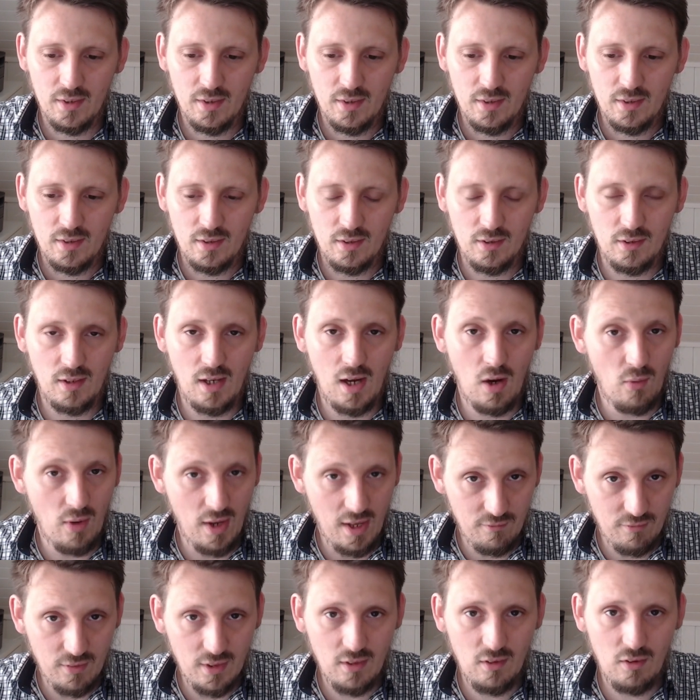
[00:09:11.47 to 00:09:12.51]

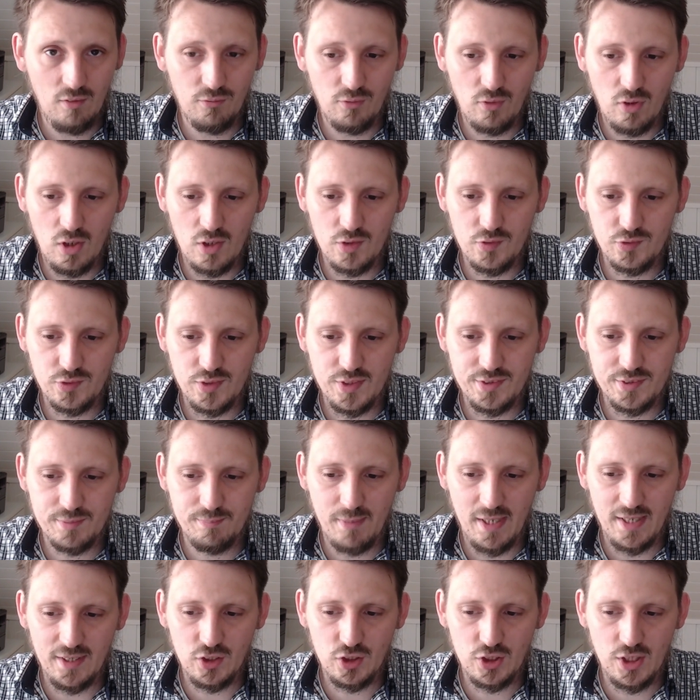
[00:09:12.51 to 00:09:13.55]
However, of course, this
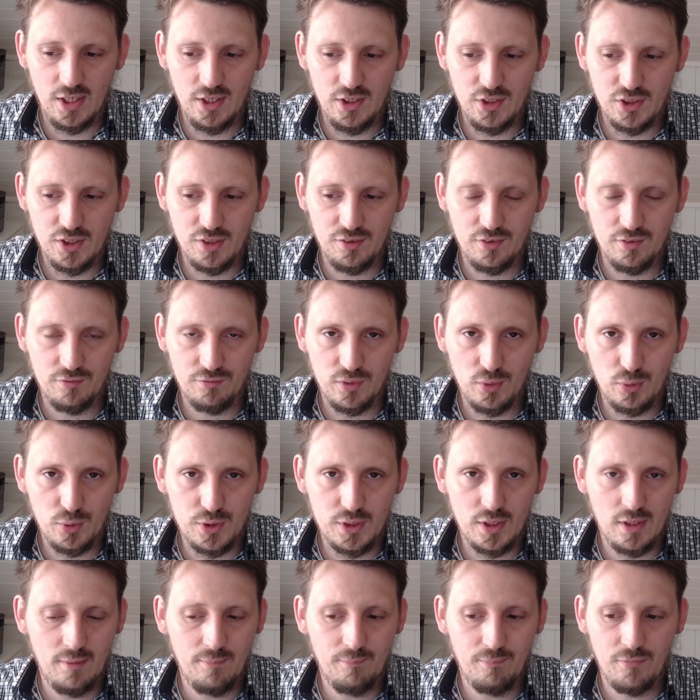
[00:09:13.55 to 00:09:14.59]
might change in the
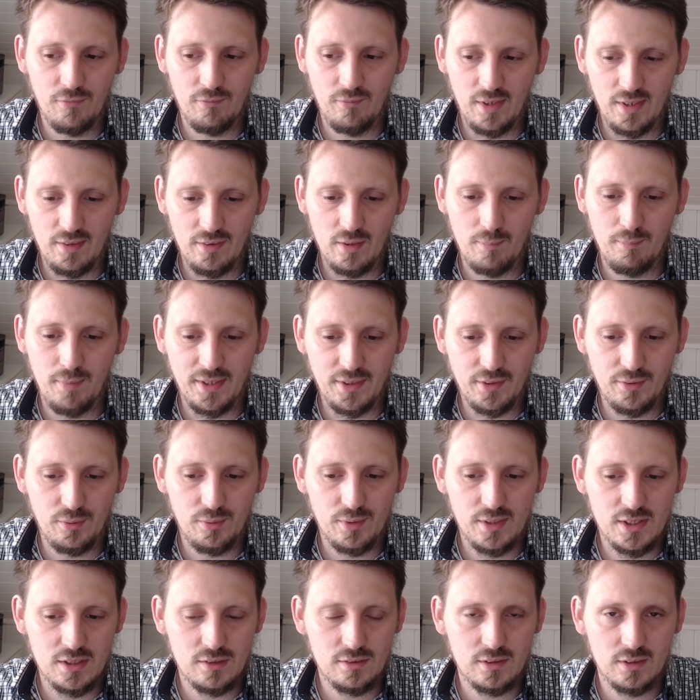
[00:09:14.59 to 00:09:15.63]
future when the
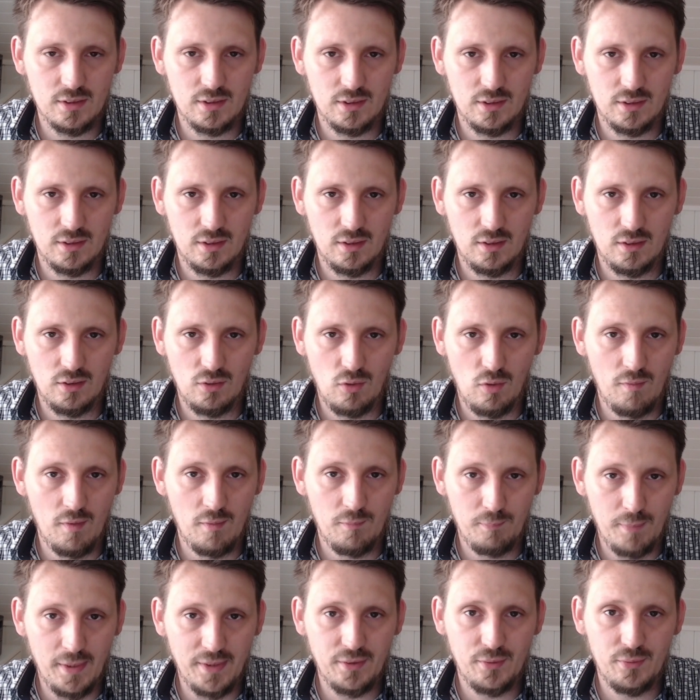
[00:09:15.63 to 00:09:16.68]
batteries
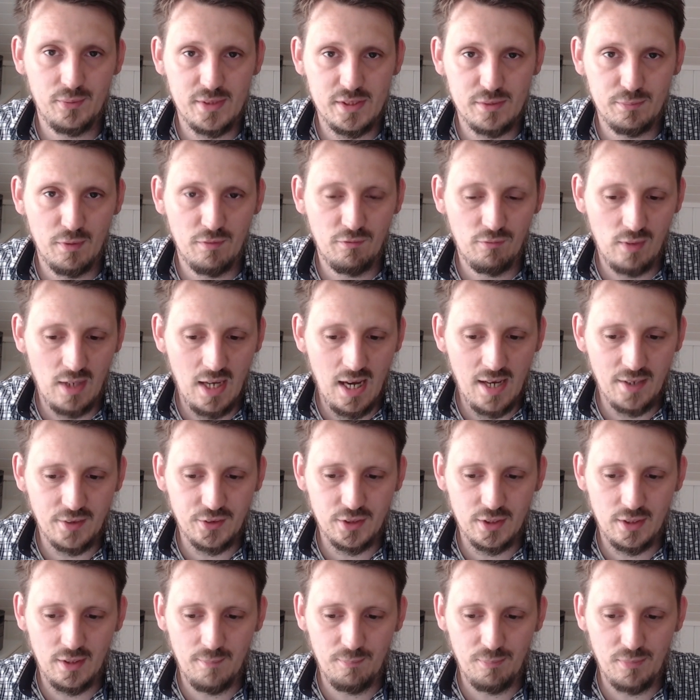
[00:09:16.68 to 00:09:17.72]
when batteries with
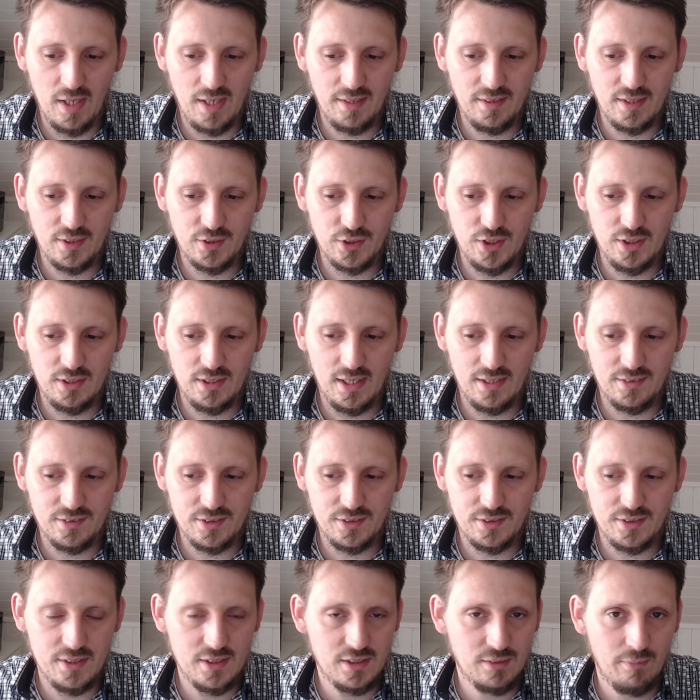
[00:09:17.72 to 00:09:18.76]
larger energy
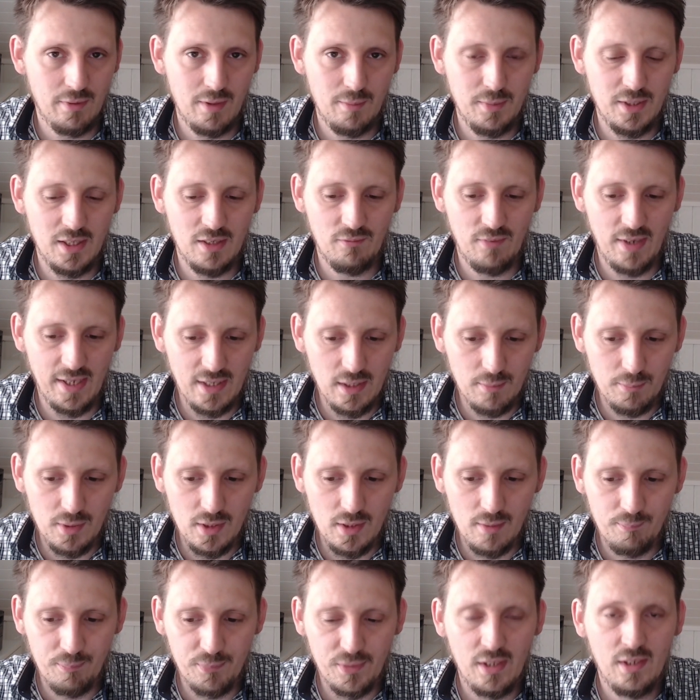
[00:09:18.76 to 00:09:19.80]
densities will be
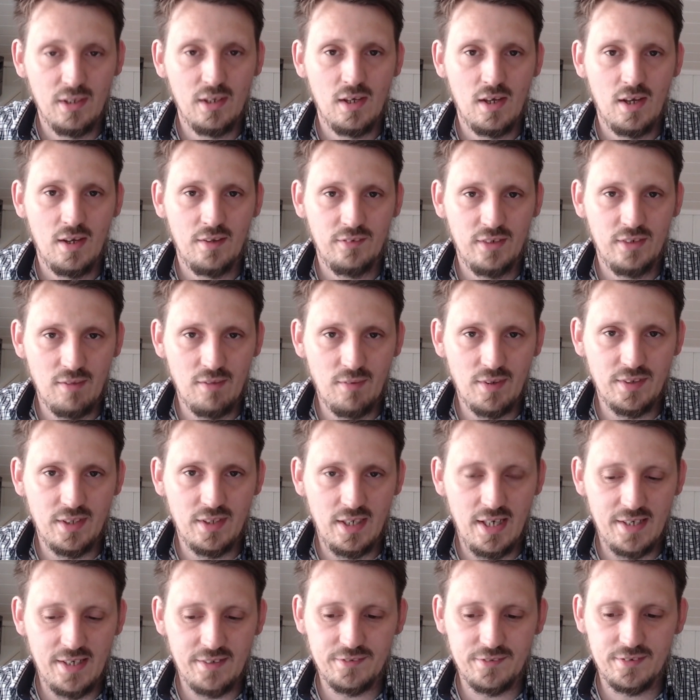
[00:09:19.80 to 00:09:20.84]
available.
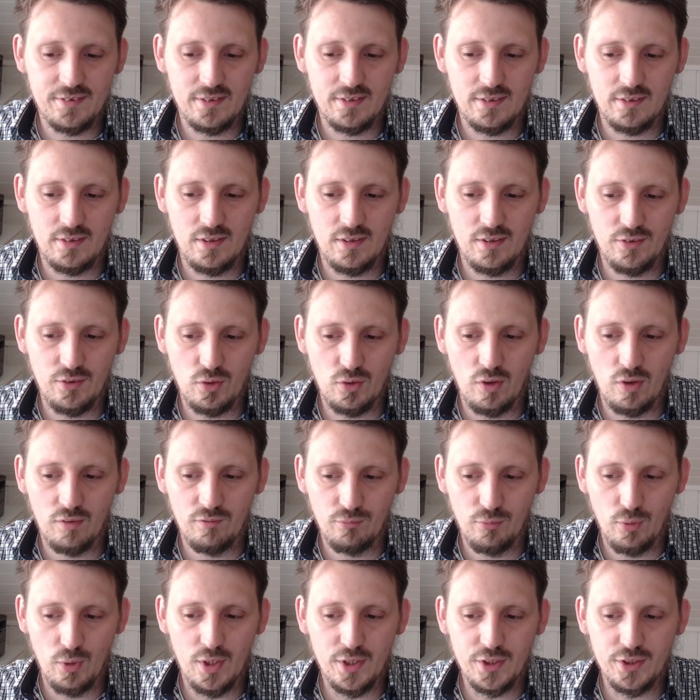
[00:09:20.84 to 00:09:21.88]
Nevertheless, the
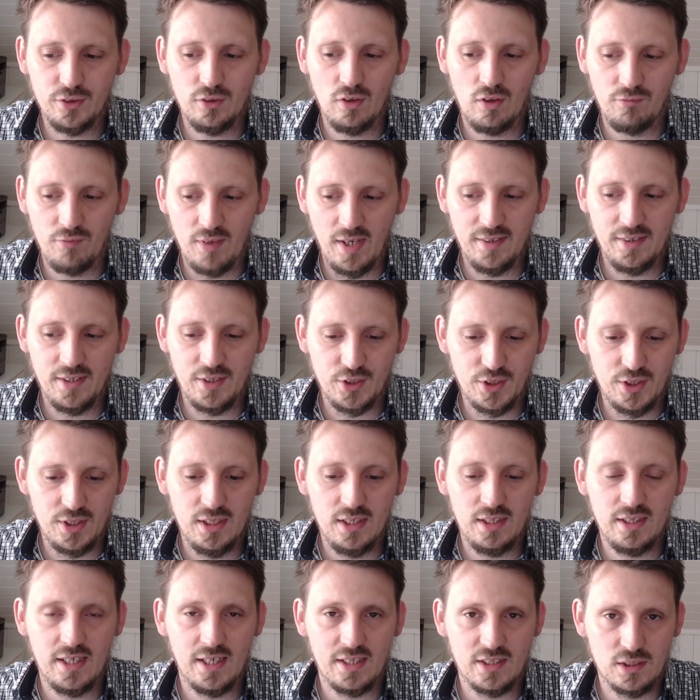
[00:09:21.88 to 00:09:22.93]
conversion of energy
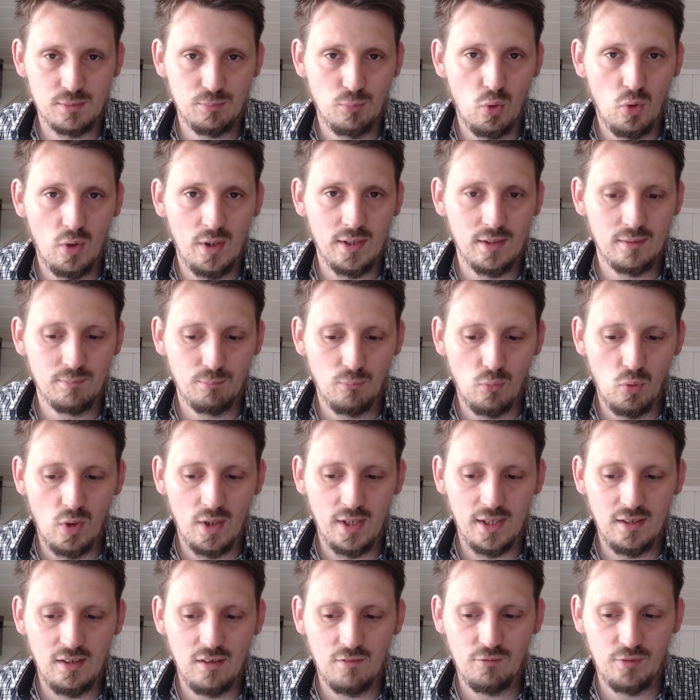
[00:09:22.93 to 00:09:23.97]
gets more and more
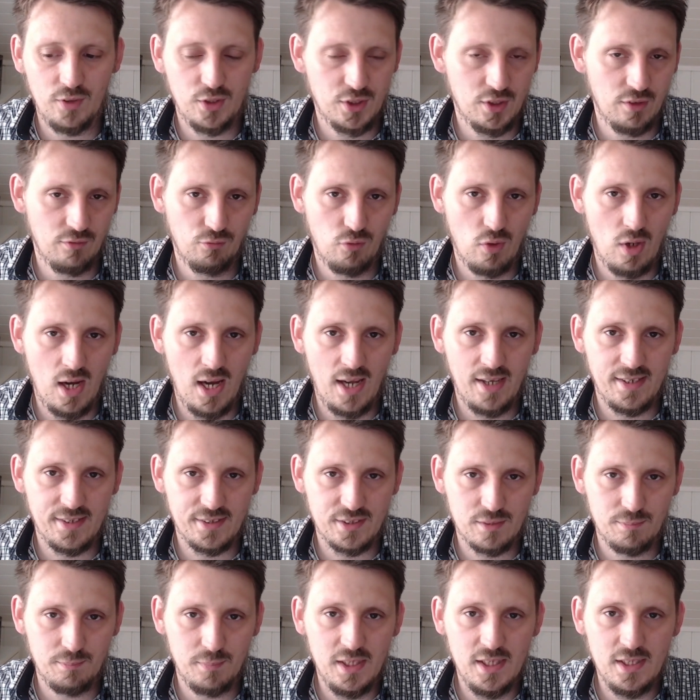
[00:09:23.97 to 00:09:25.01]
inefficient for higher
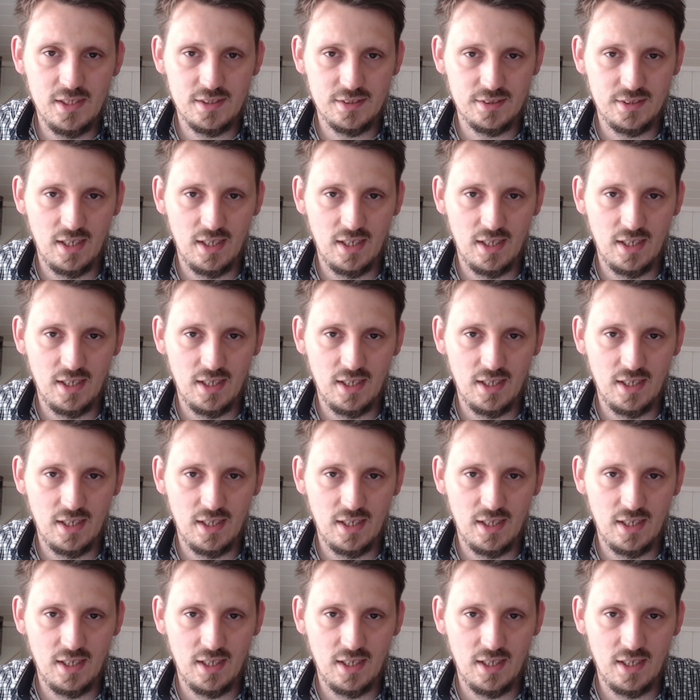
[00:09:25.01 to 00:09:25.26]
speeds.